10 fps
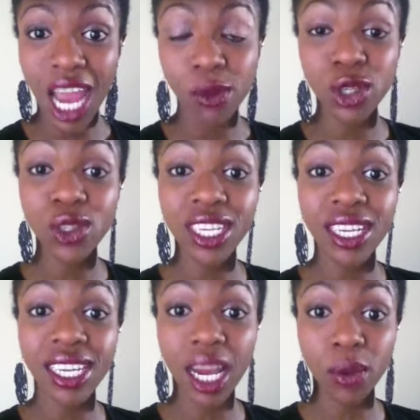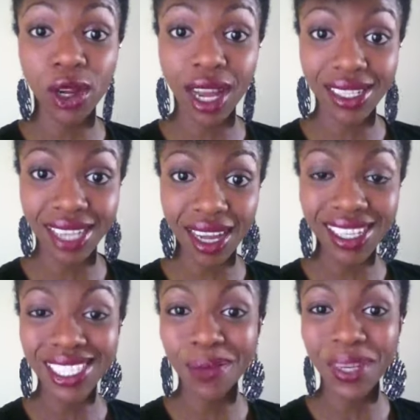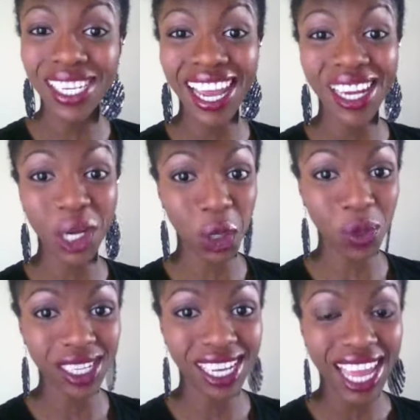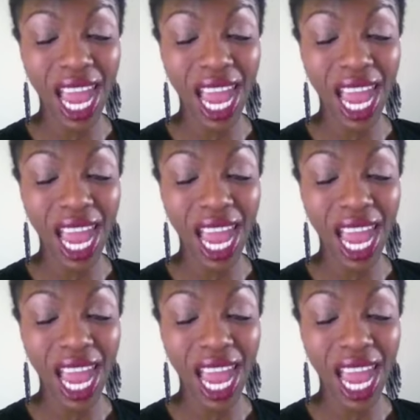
I'm choosing Gabriel Gonzaga to beat Ed Herbin.